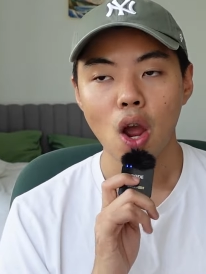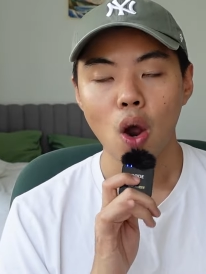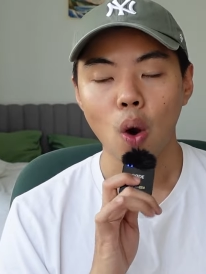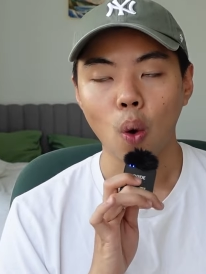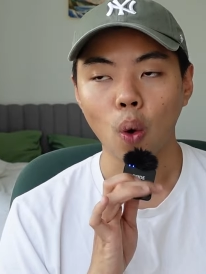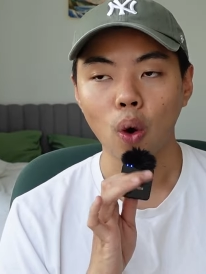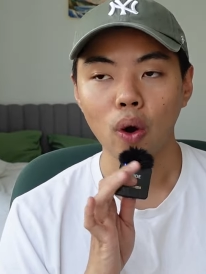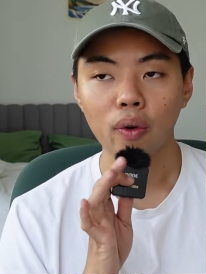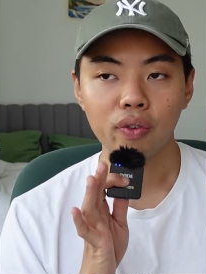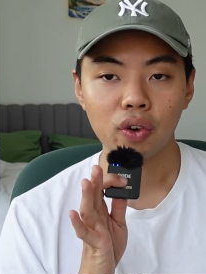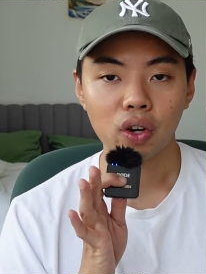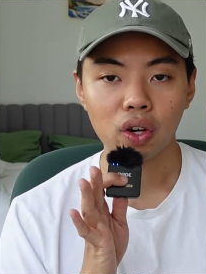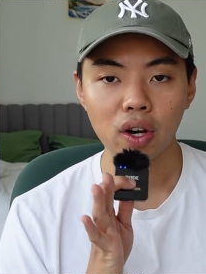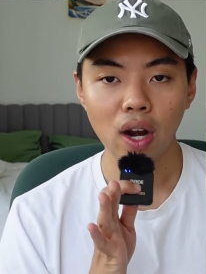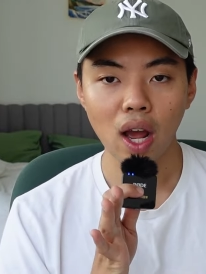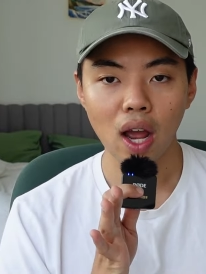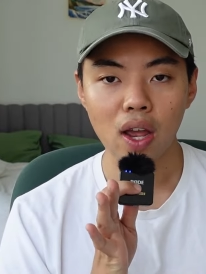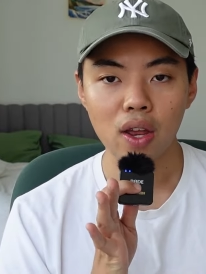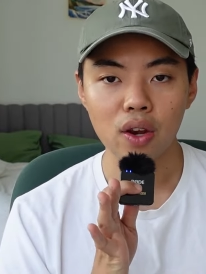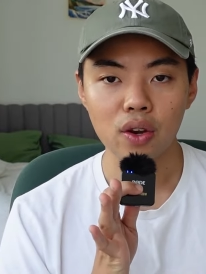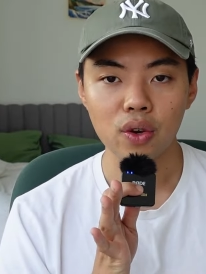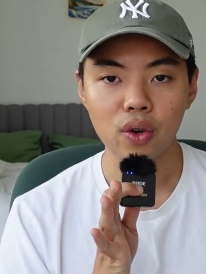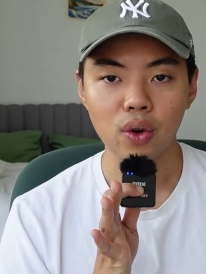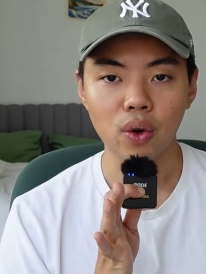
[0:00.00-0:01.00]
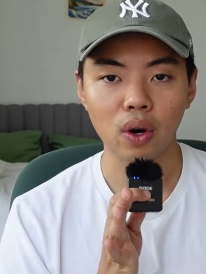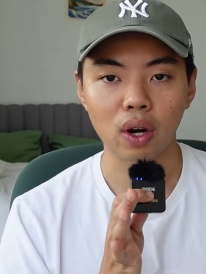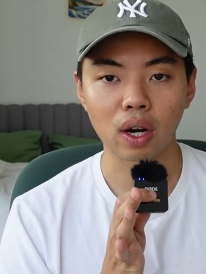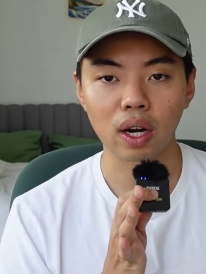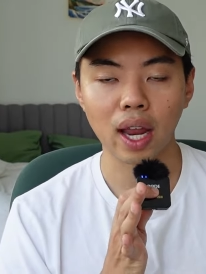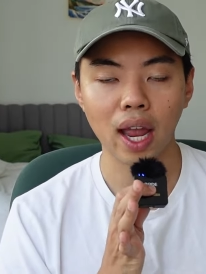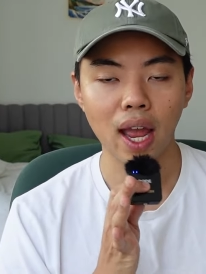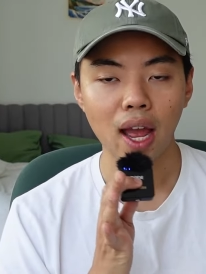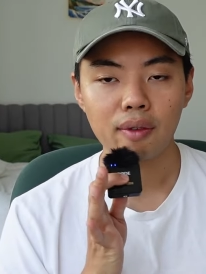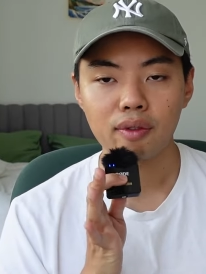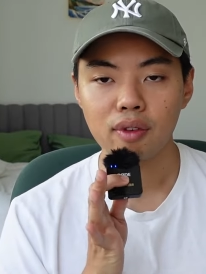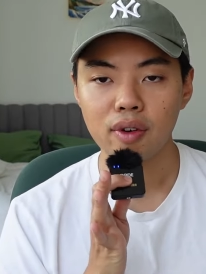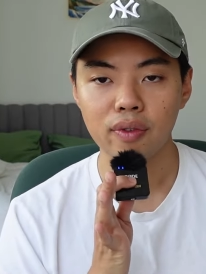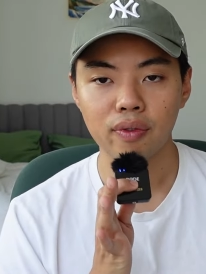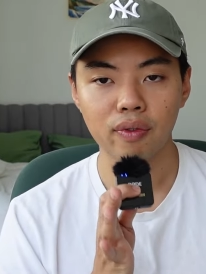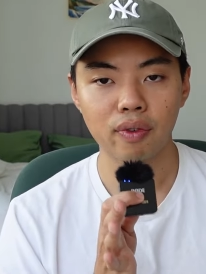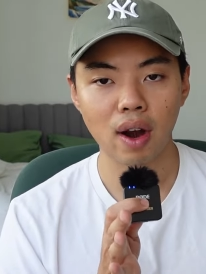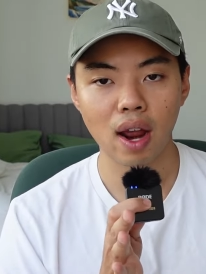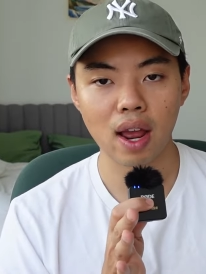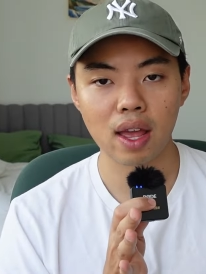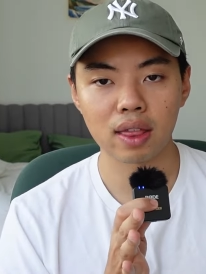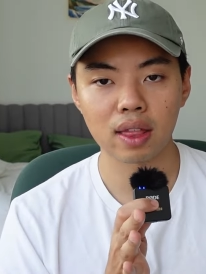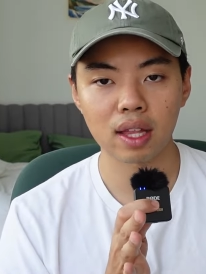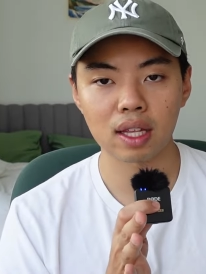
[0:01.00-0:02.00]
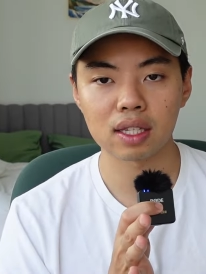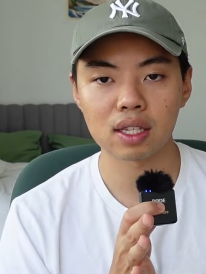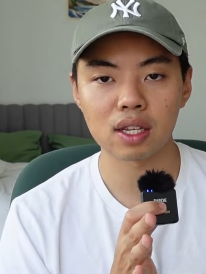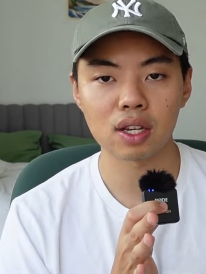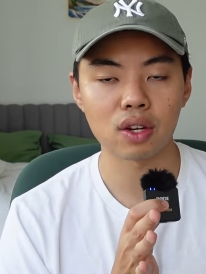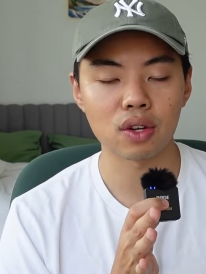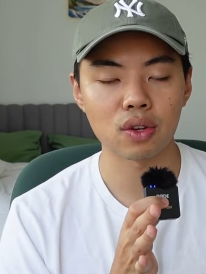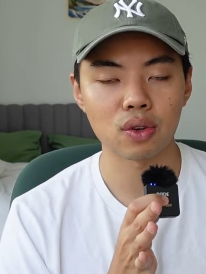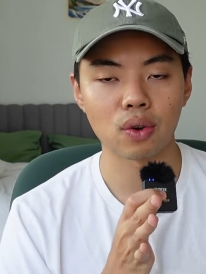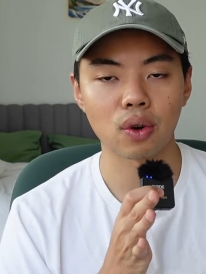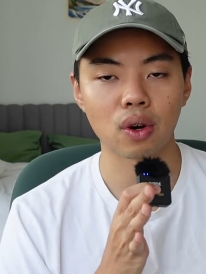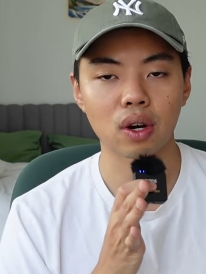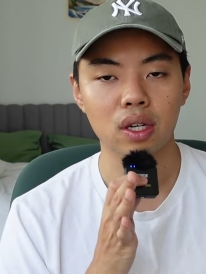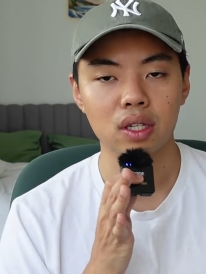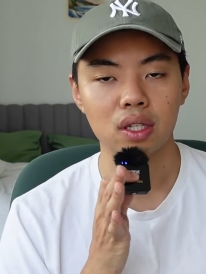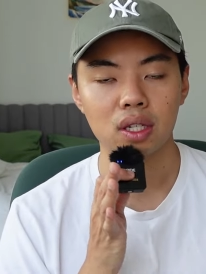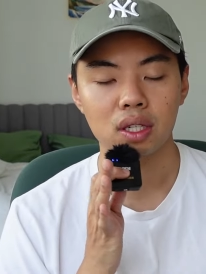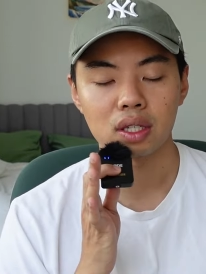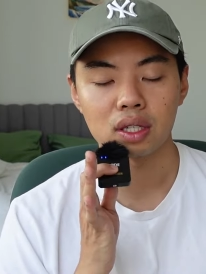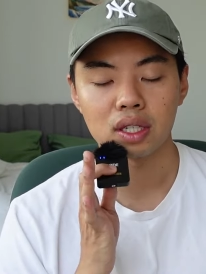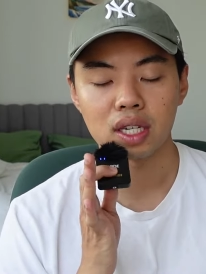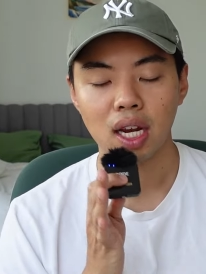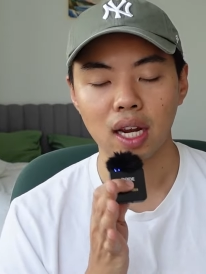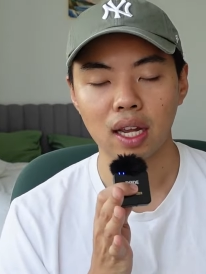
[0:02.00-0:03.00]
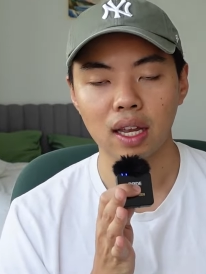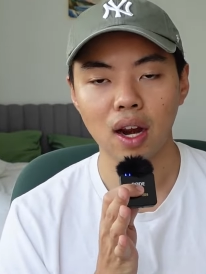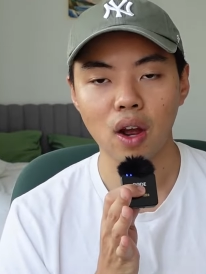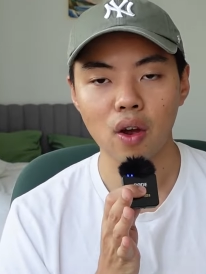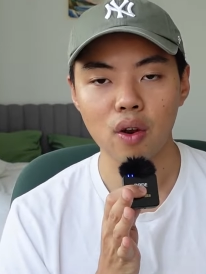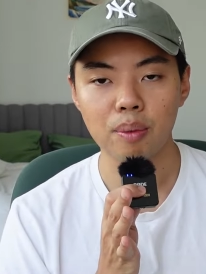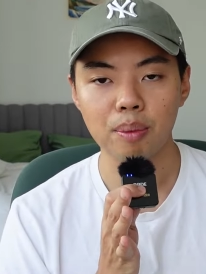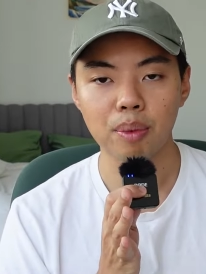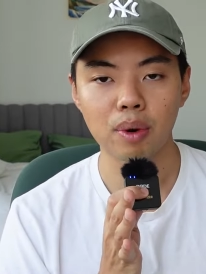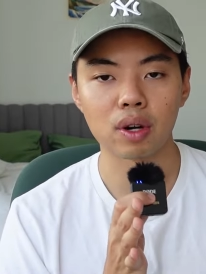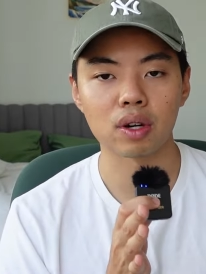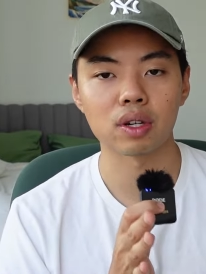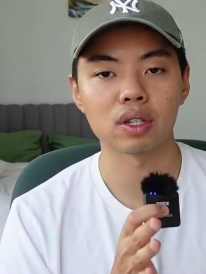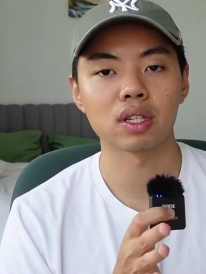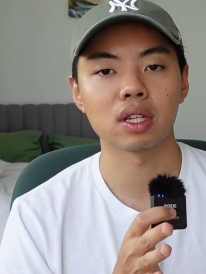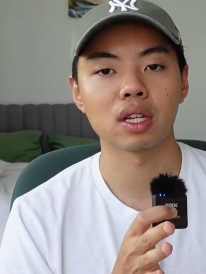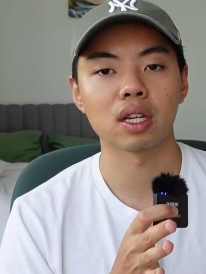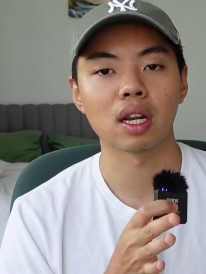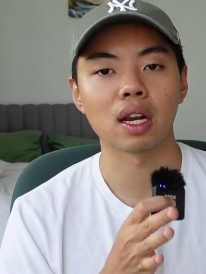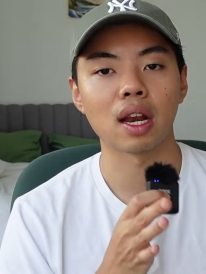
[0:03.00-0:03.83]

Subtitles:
or if you're not in New York, have a friend that's in New York to check it out in person